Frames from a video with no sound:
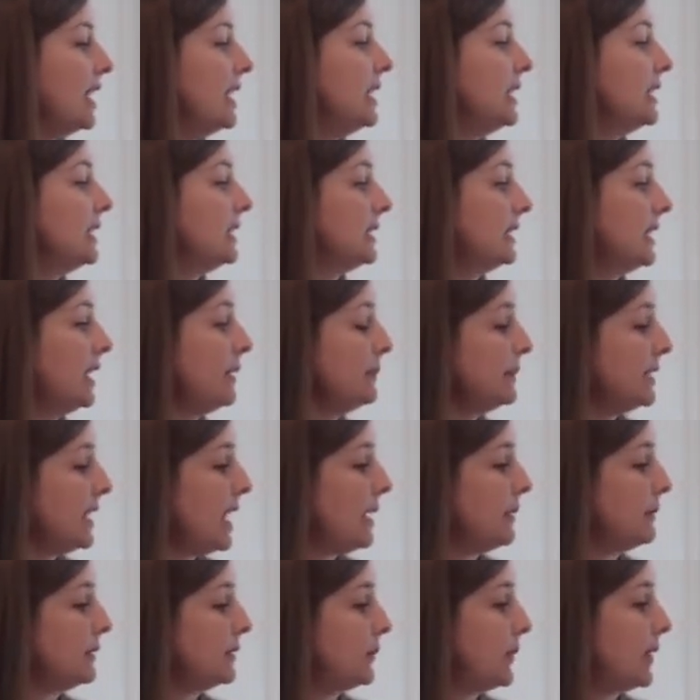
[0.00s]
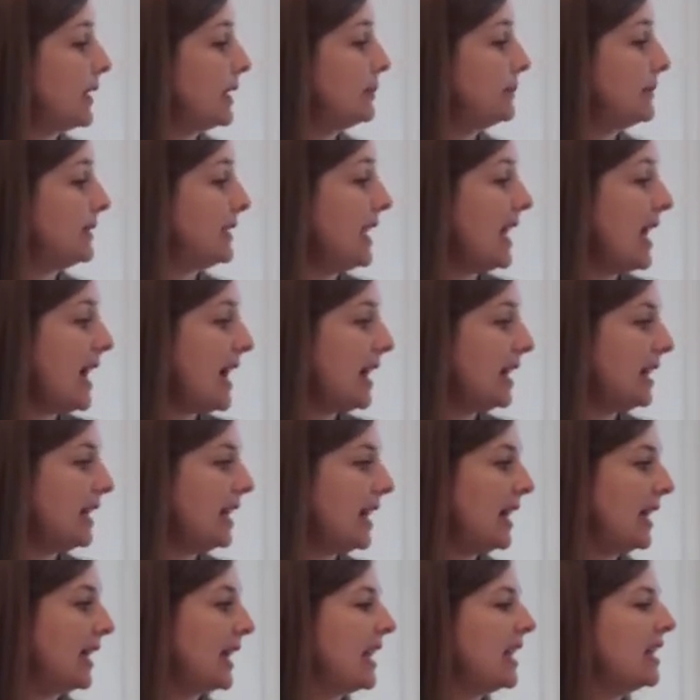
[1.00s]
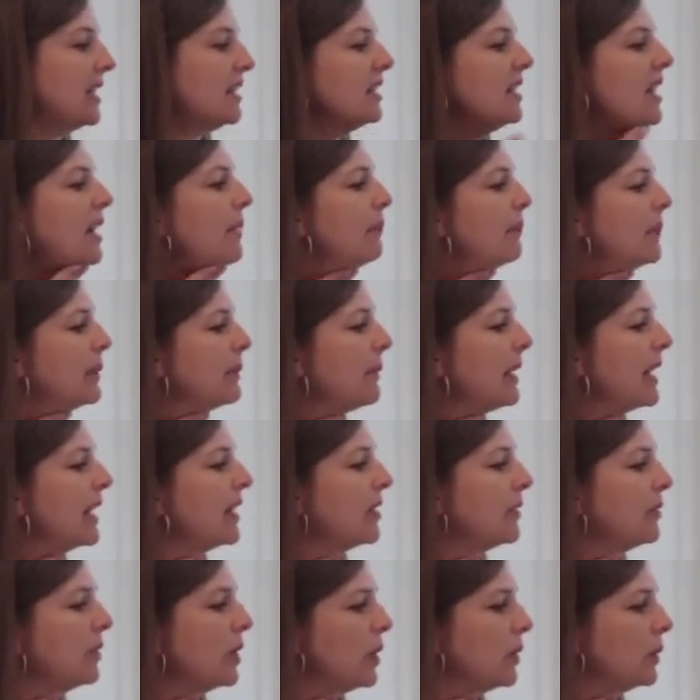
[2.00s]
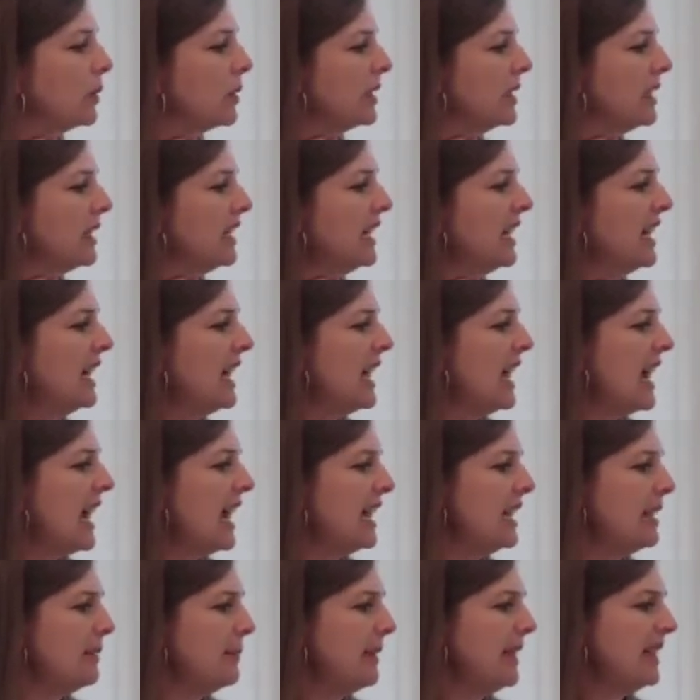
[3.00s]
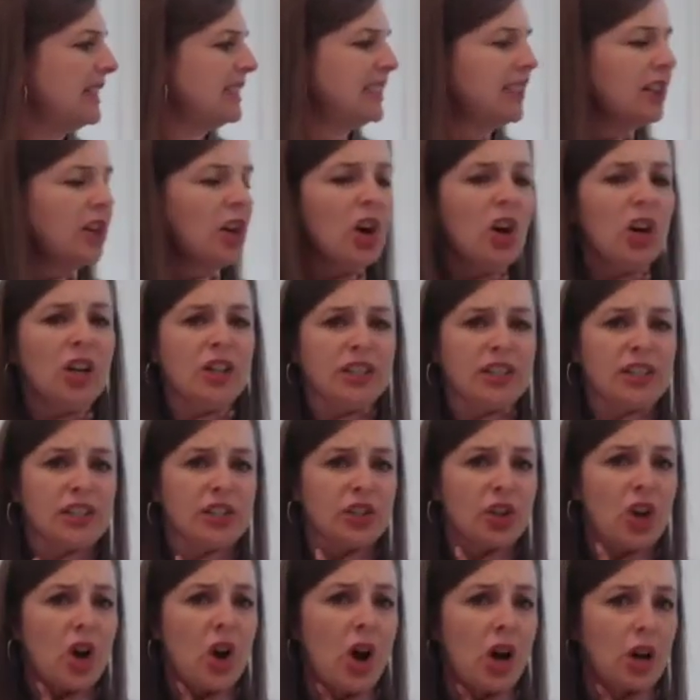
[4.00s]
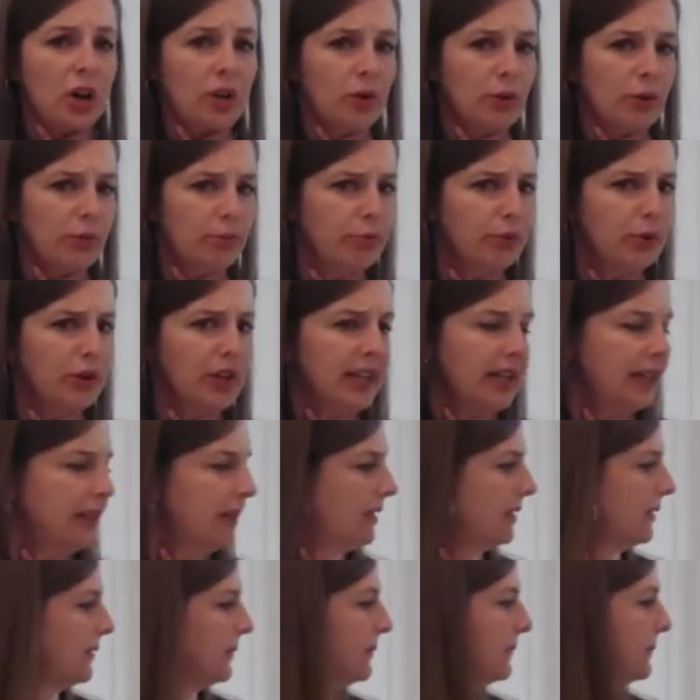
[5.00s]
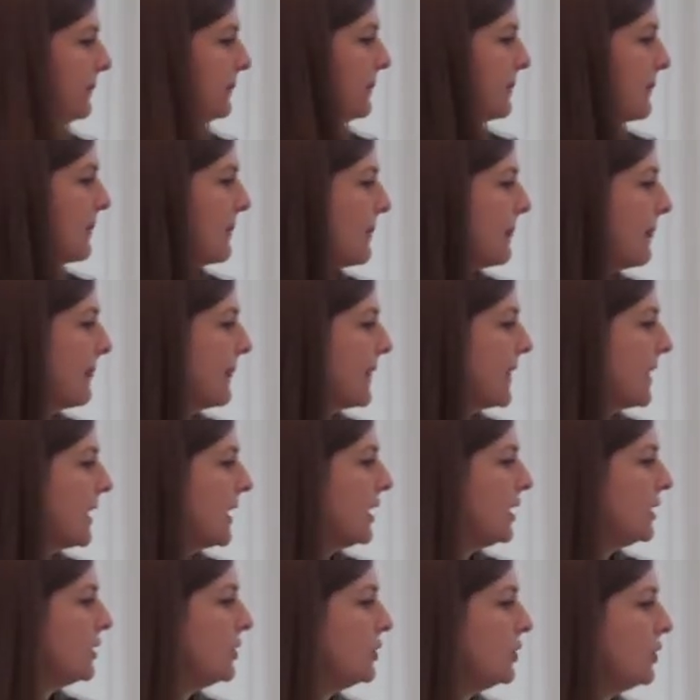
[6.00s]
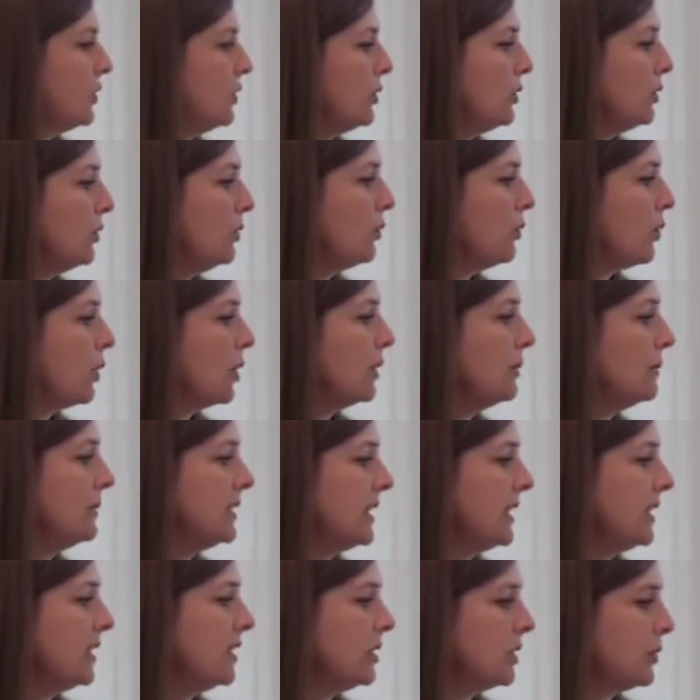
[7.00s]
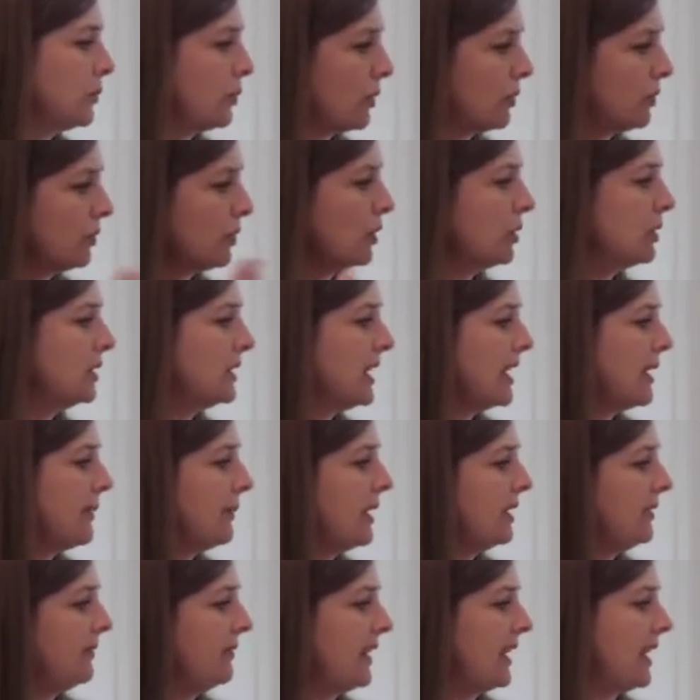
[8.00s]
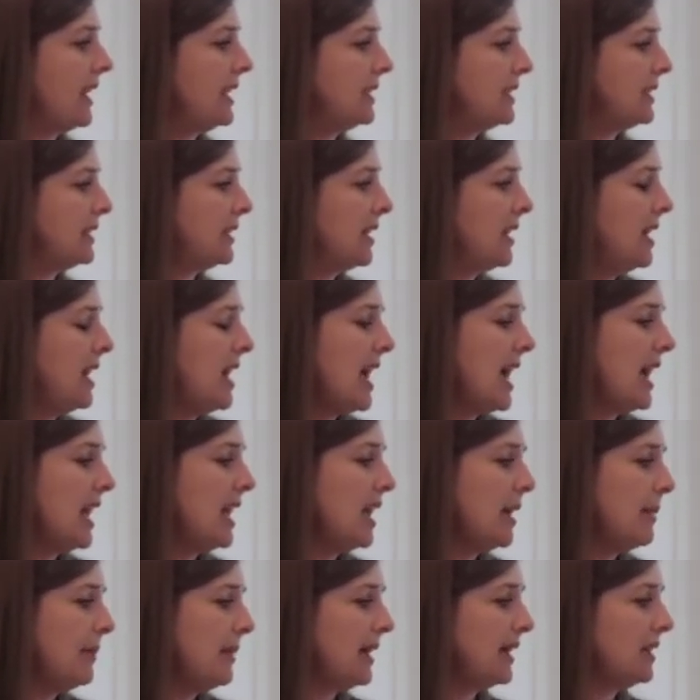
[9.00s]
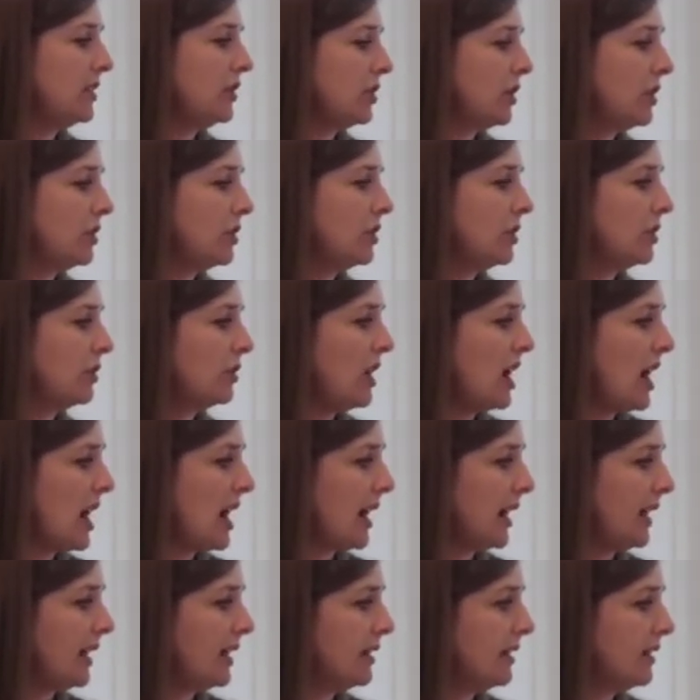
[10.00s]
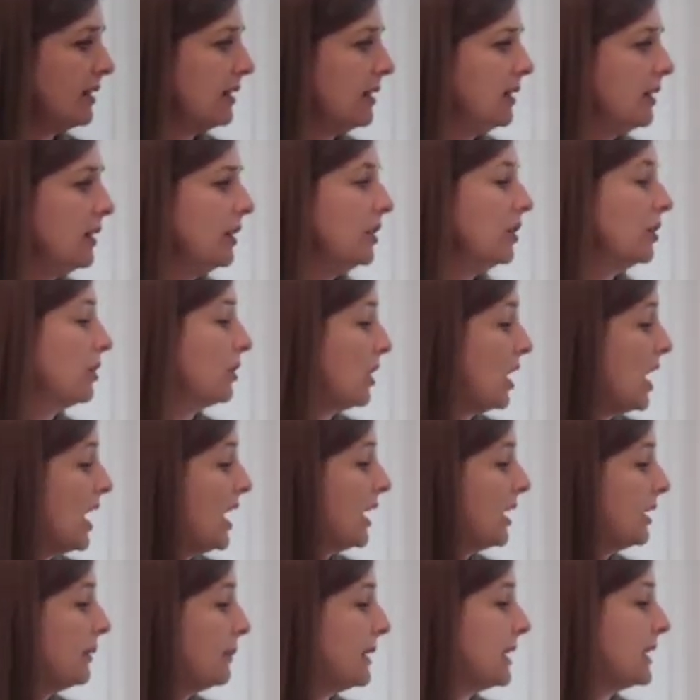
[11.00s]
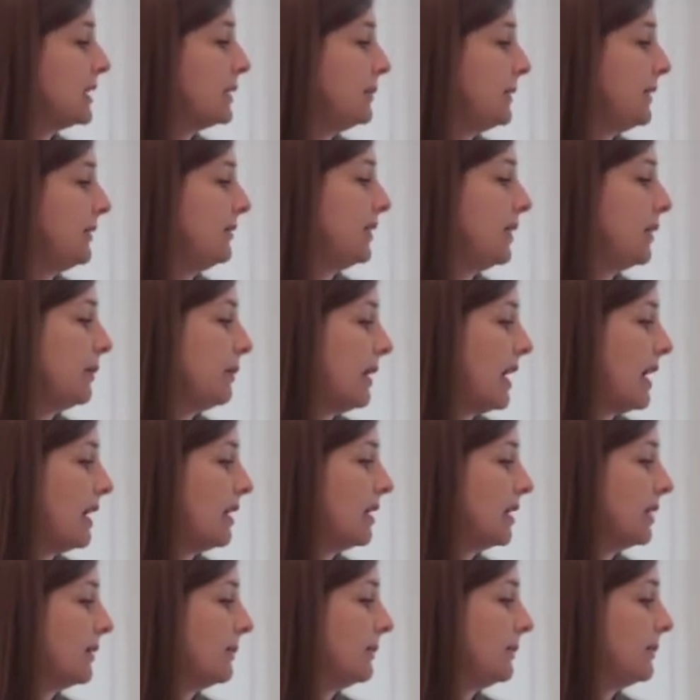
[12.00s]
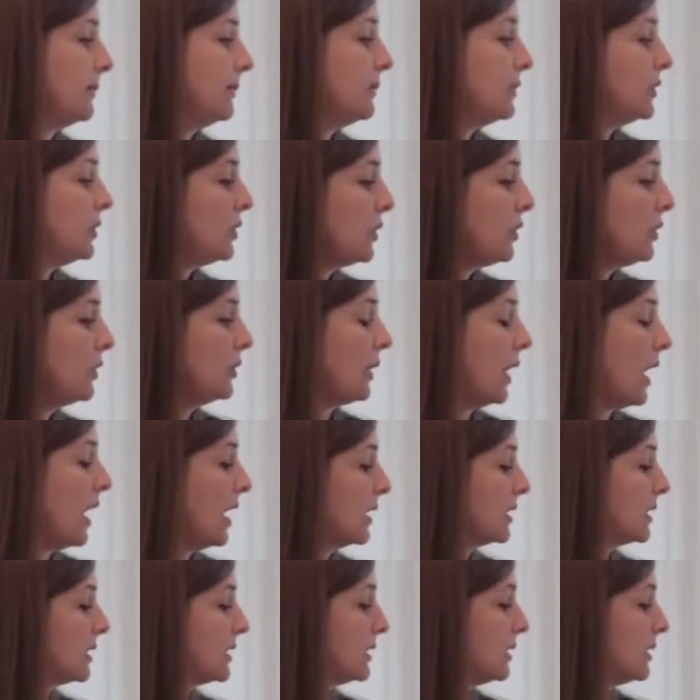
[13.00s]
Sometimes when I'm sad, I get a lump in my throat, and it makes it hard to talk or breathe. Soon, warm tears will roll down my face, and I may start to cry. Crying makes me feel better. So do hugs.